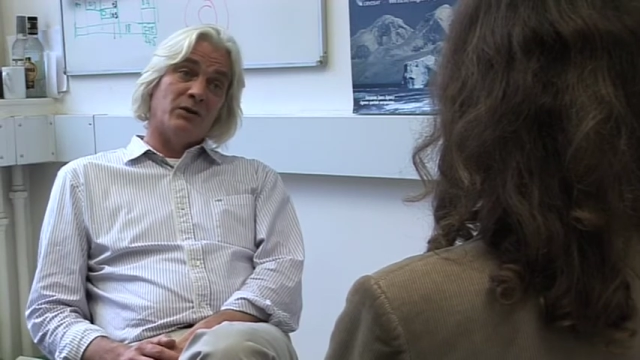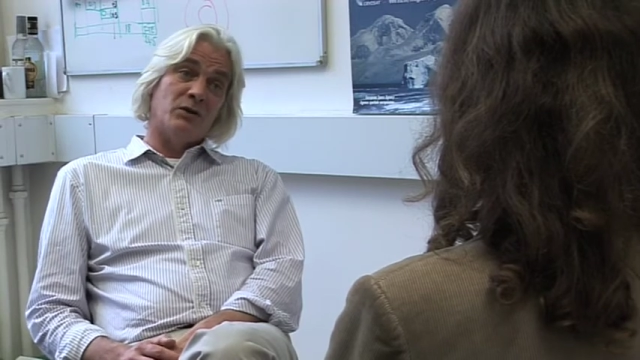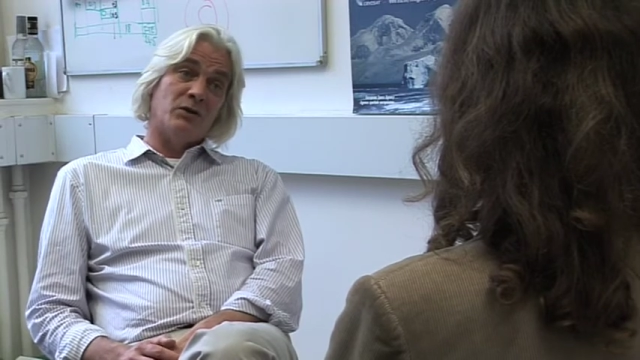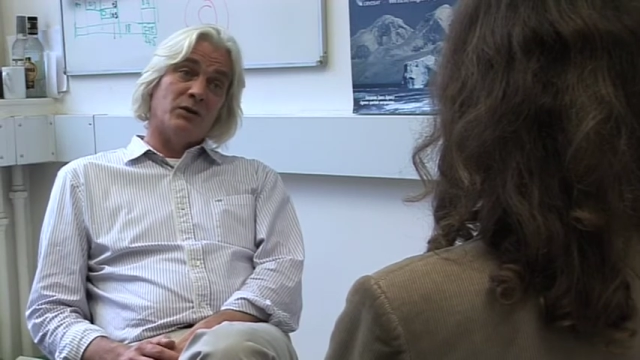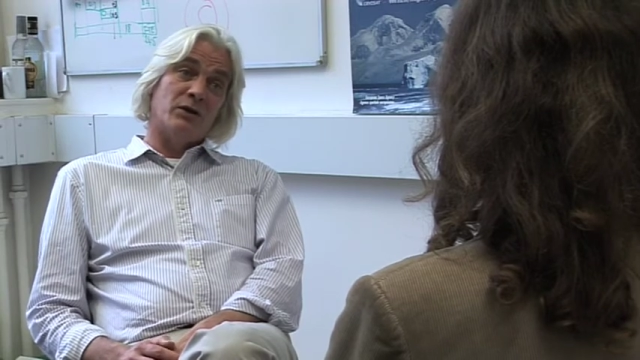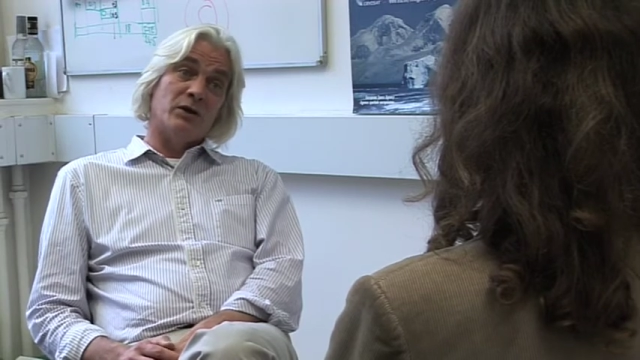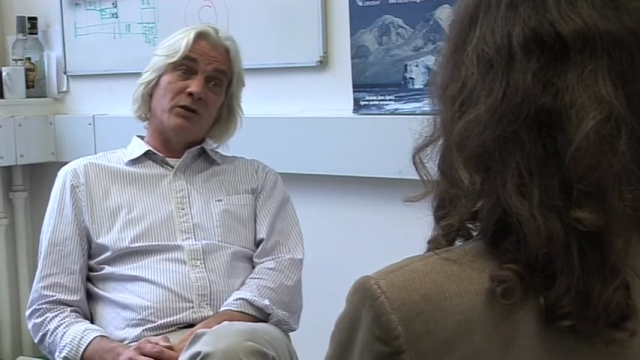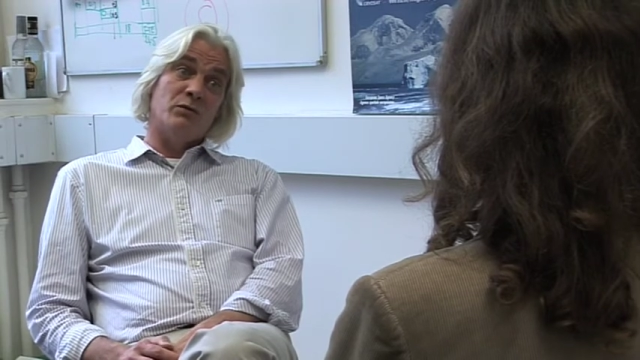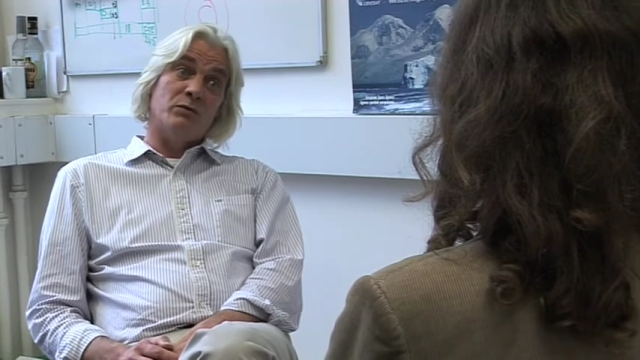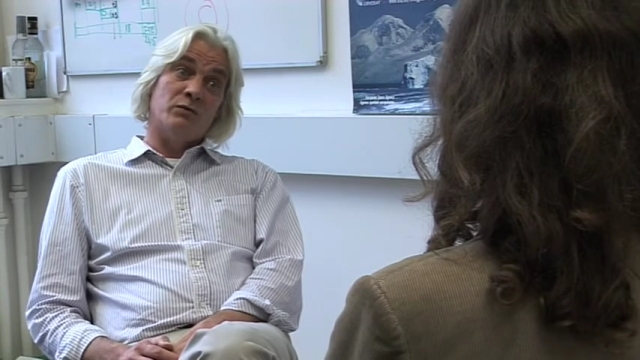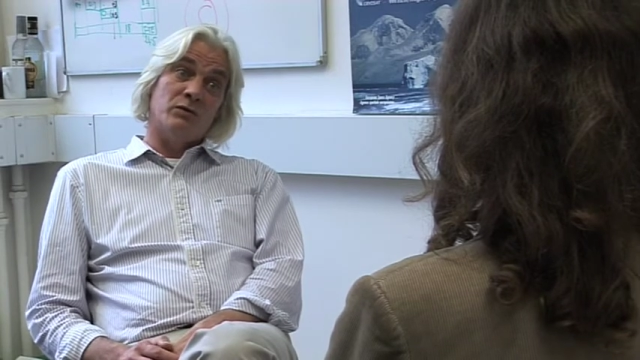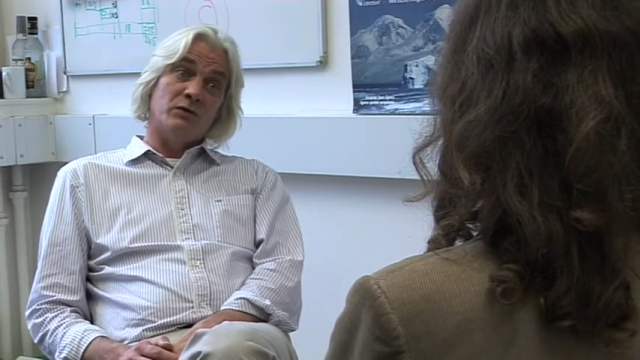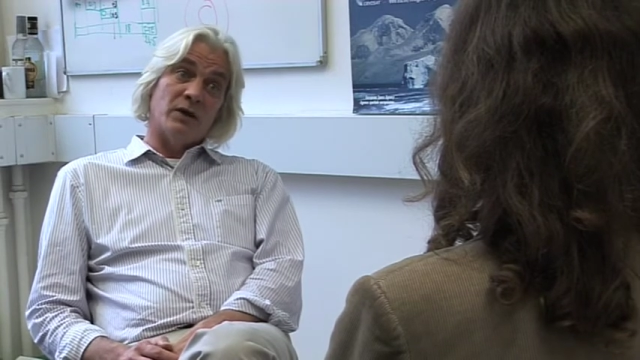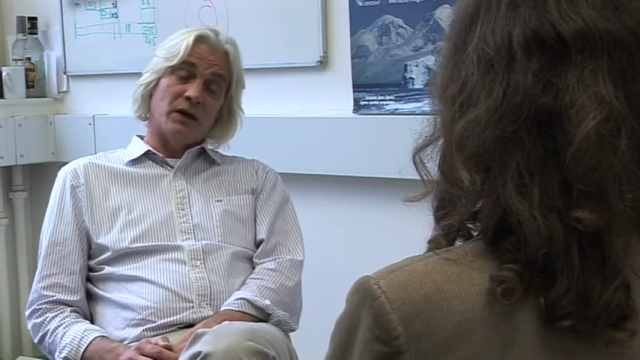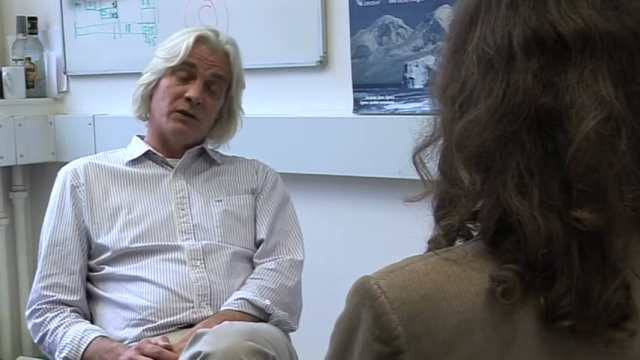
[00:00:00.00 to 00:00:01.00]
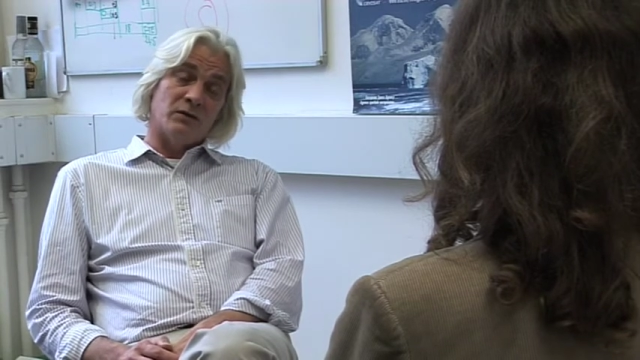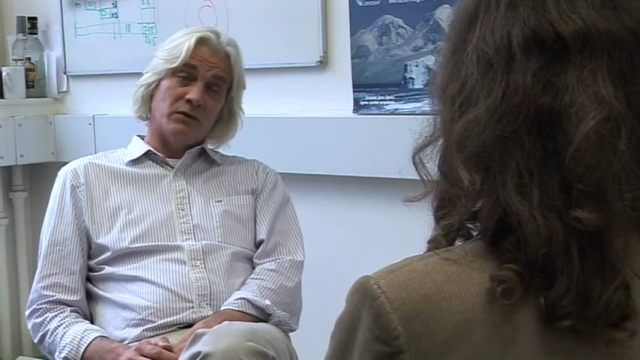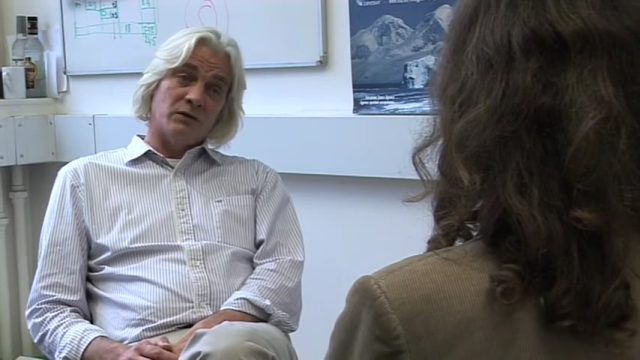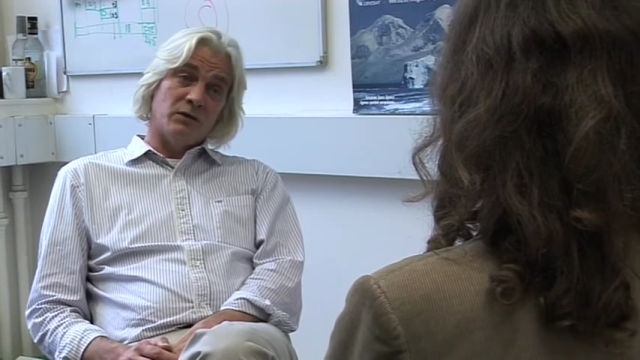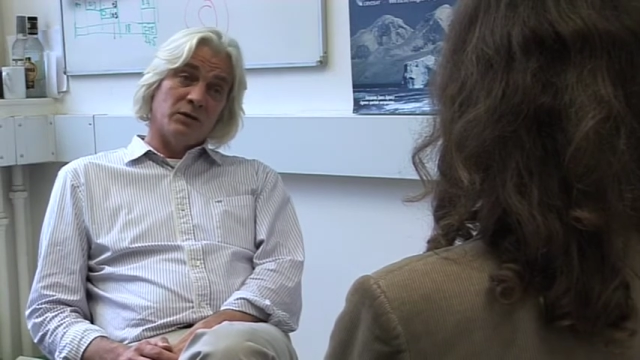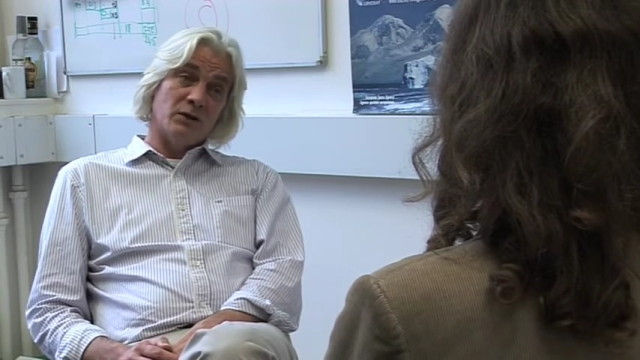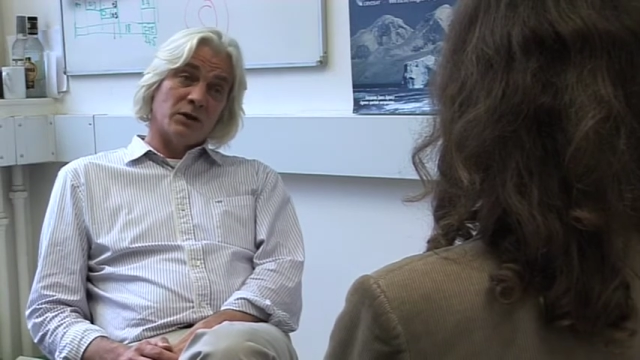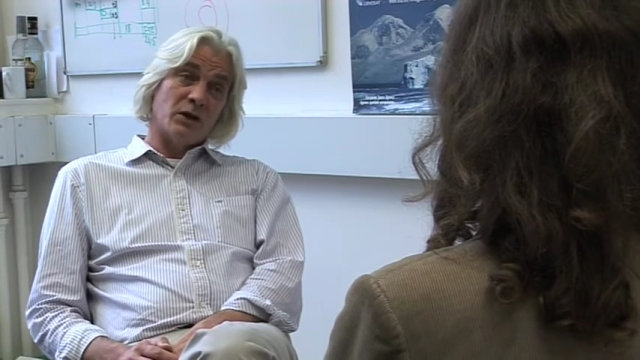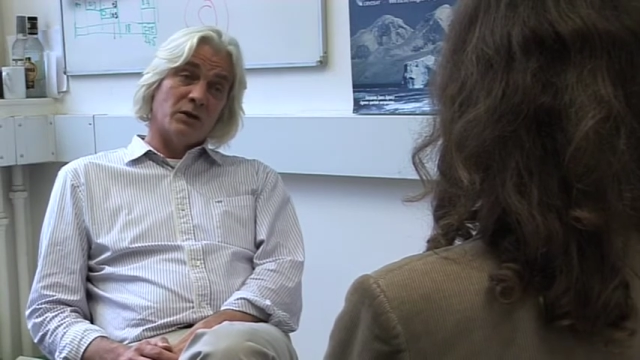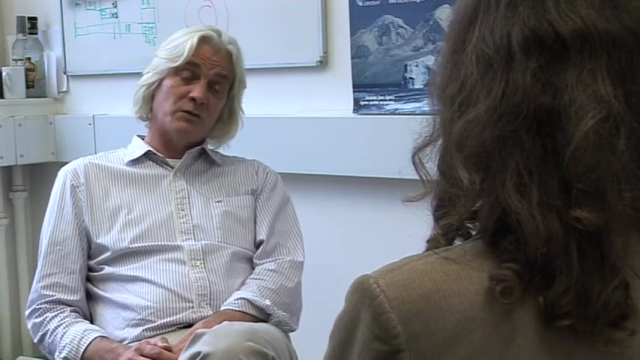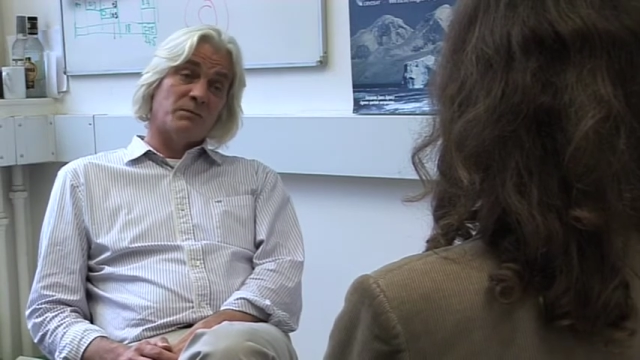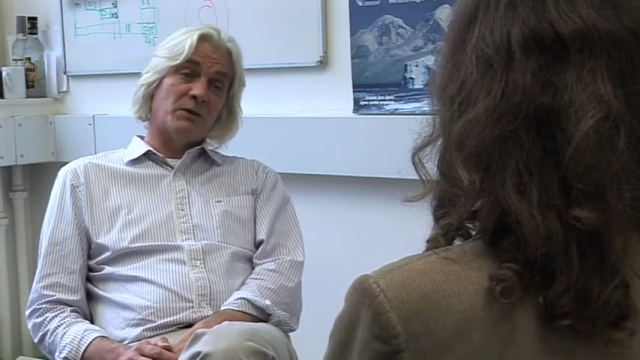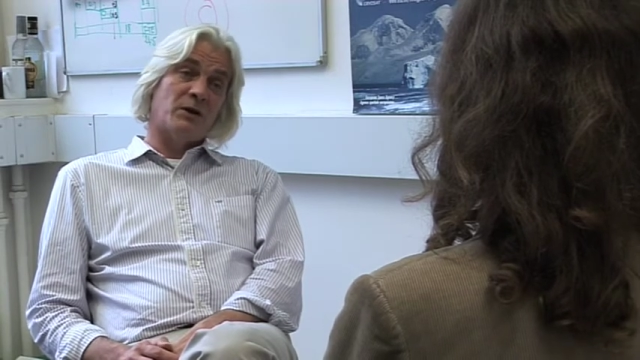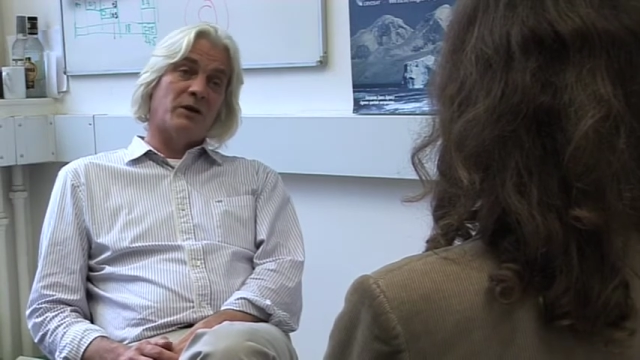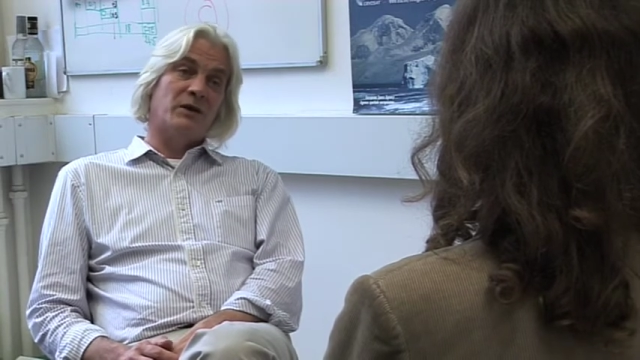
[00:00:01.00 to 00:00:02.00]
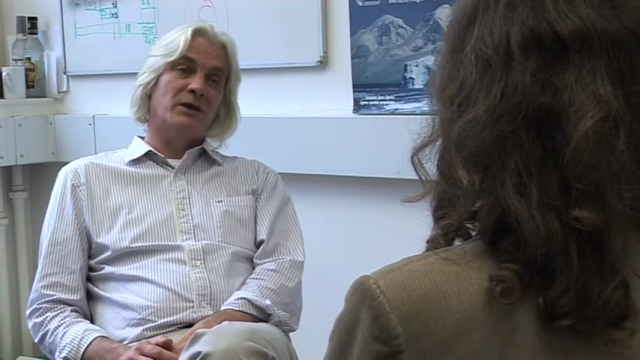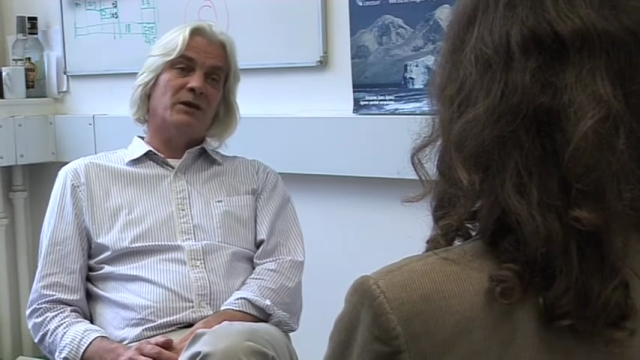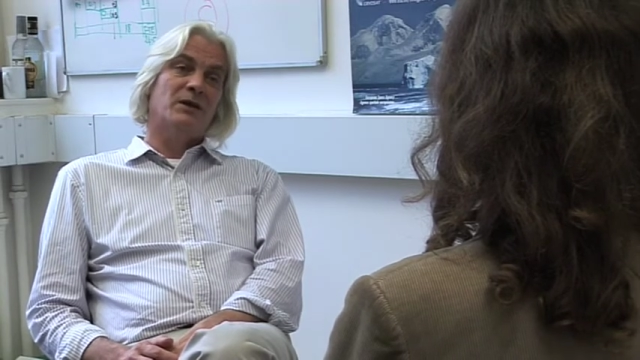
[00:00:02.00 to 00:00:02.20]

year goes, as year goes by,